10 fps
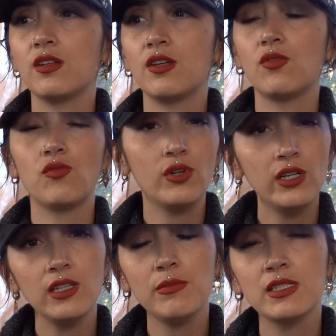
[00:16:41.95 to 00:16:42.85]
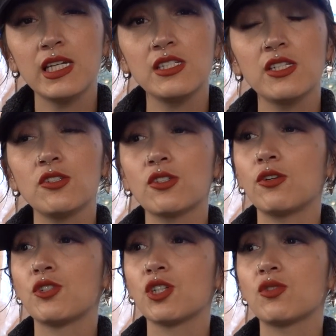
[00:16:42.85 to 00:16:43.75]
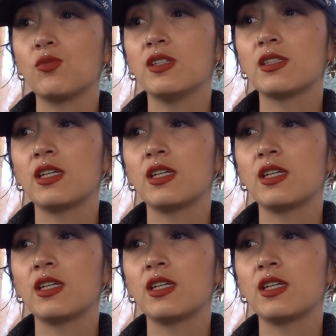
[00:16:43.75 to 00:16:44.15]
they're real limitations or just ones